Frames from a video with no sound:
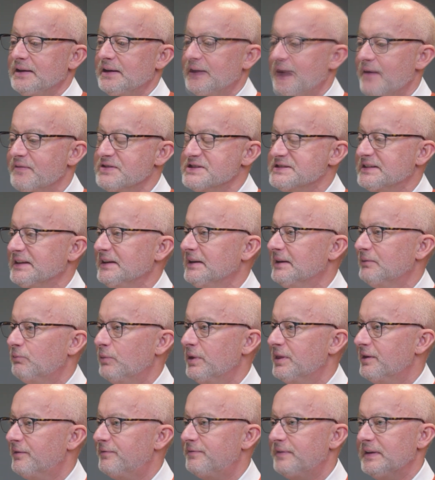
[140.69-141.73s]
Obviously
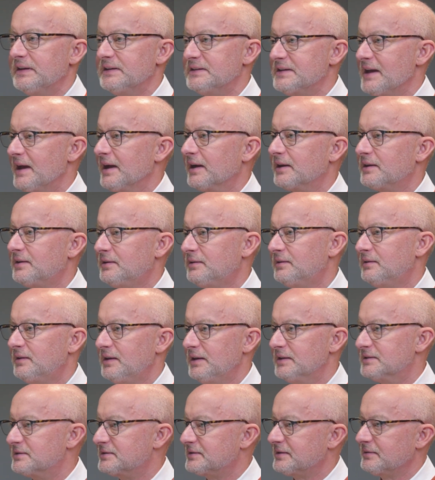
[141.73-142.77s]
with a fintech,
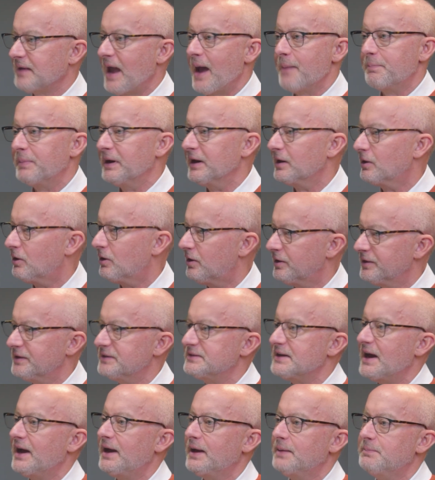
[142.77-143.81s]
it's happening all the
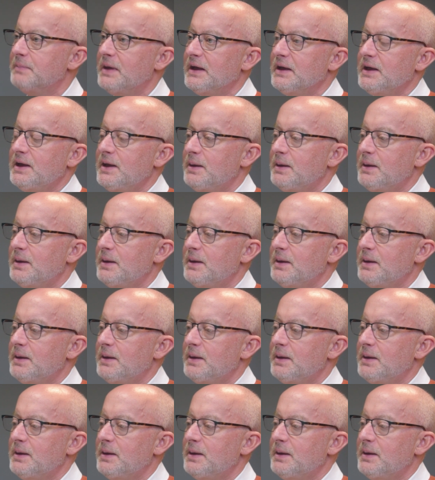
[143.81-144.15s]
time,